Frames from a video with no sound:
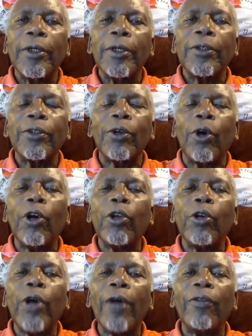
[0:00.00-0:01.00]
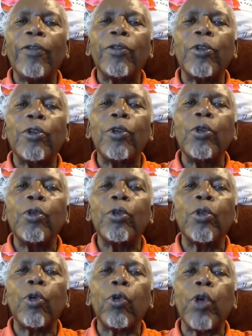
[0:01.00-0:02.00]
So all you have to do
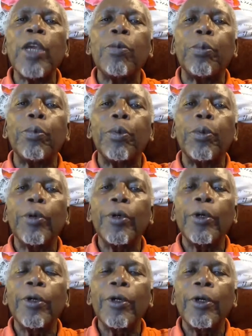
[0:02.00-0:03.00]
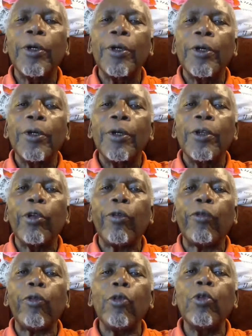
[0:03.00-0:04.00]
to reap the
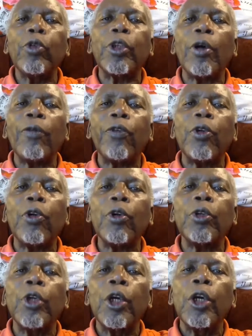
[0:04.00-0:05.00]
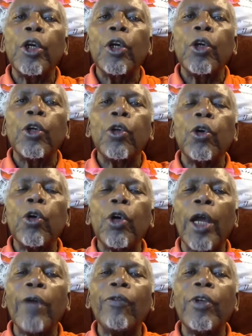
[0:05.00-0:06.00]
fruits of your
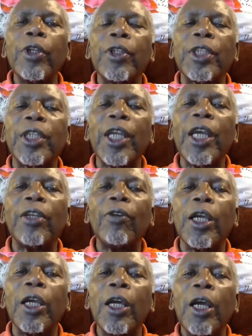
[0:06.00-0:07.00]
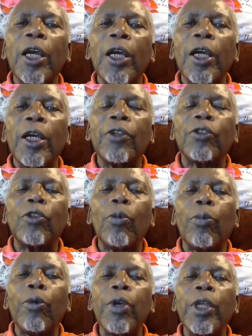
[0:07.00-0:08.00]
heavenly state of being is
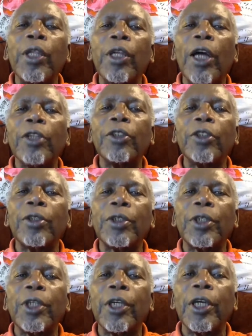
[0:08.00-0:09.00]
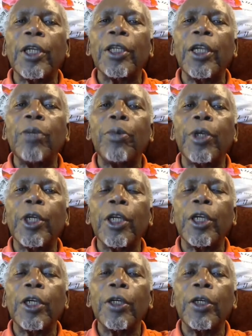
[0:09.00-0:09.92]
to breathe consciously and deeply.